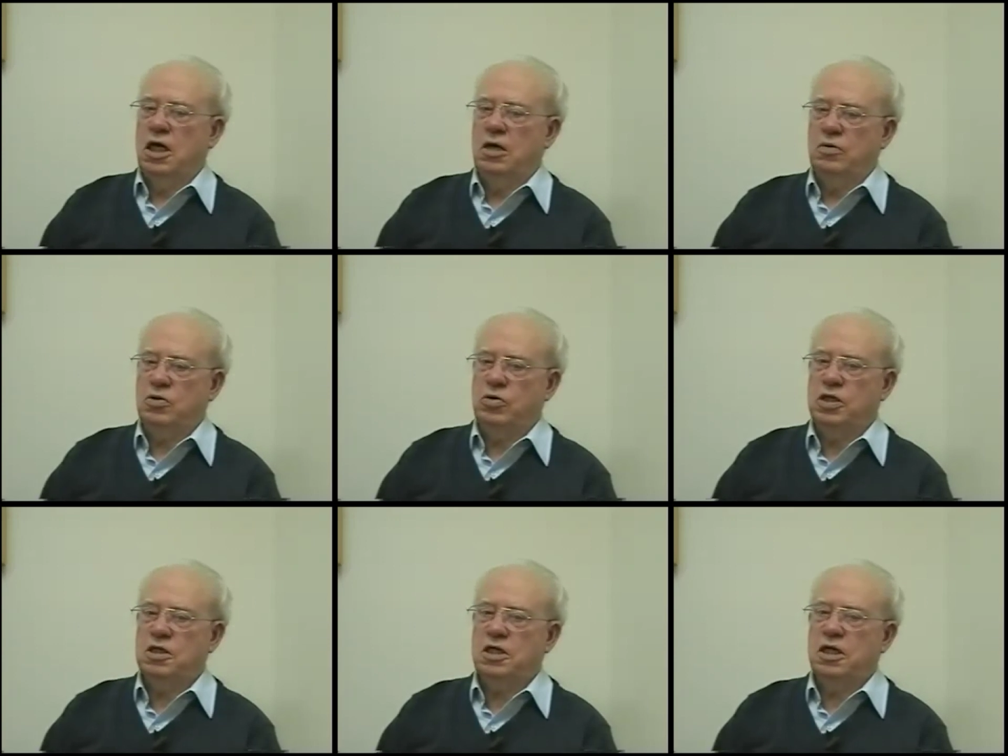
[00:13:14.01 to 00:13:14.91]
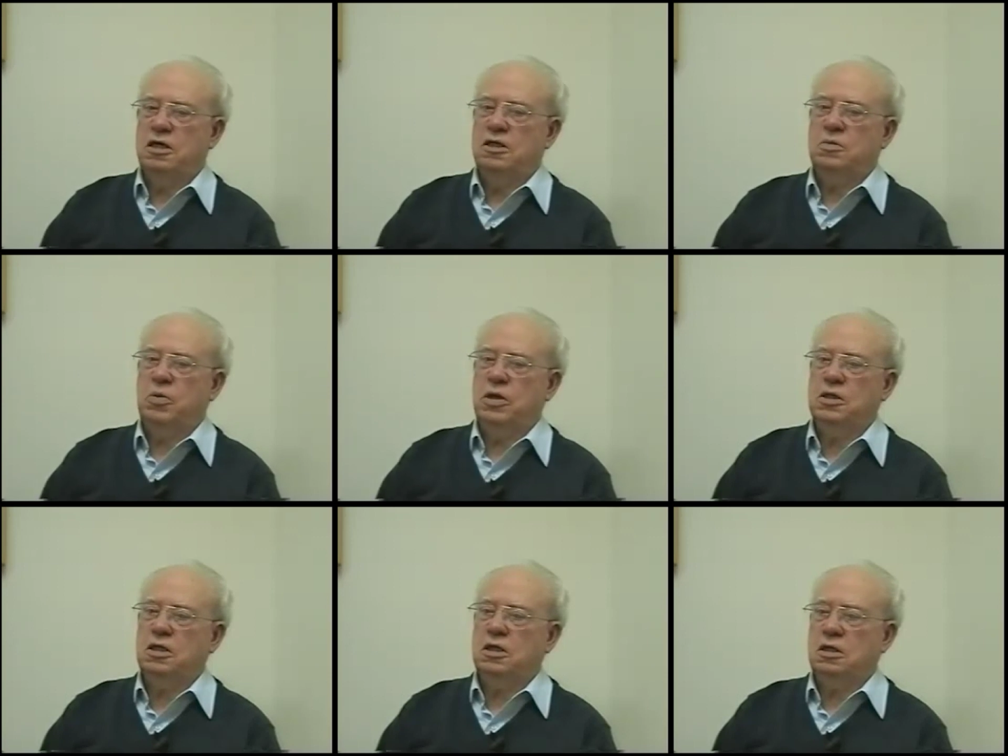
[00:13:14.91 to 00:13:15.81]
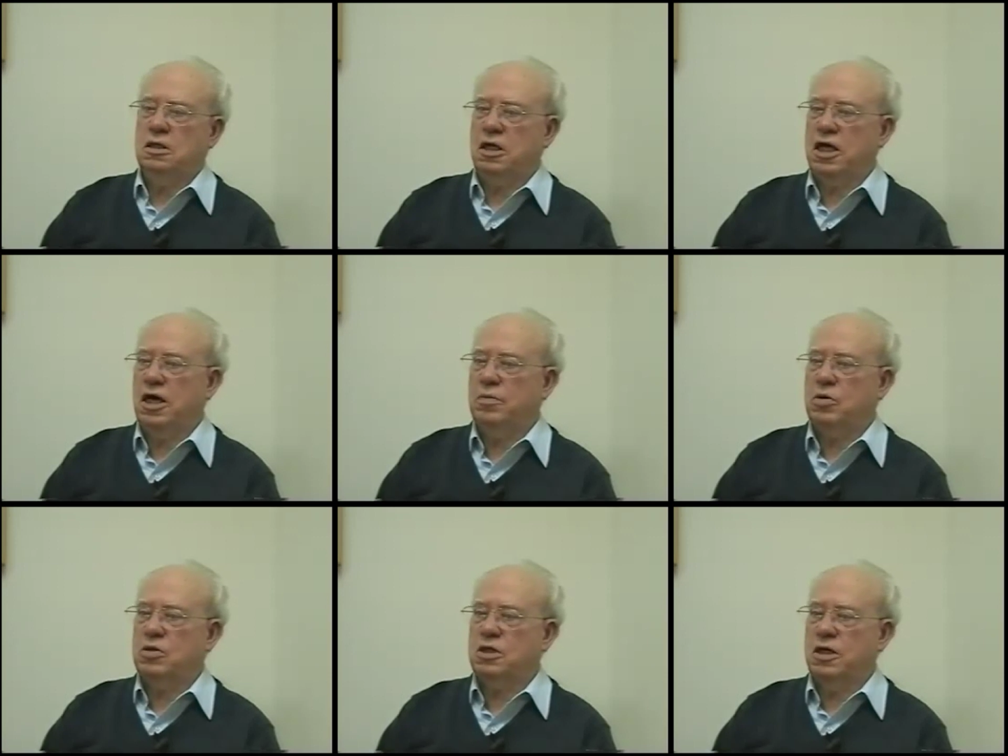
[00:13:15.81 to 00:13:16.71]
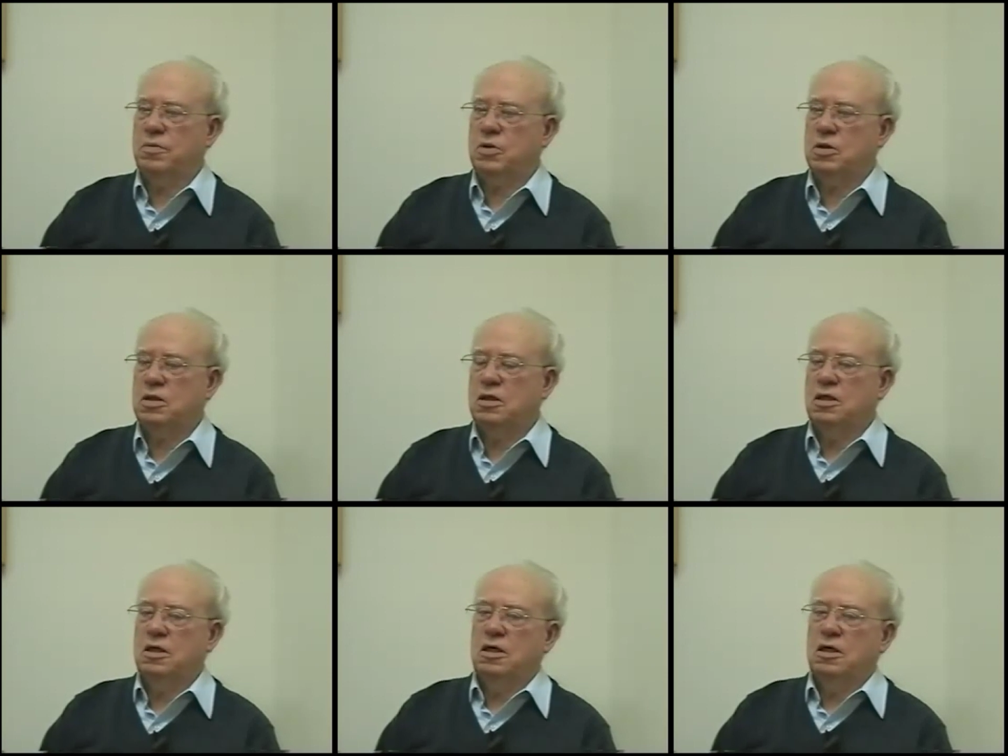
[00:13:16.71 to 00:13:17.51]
He was reinstated as president in the Capitol steps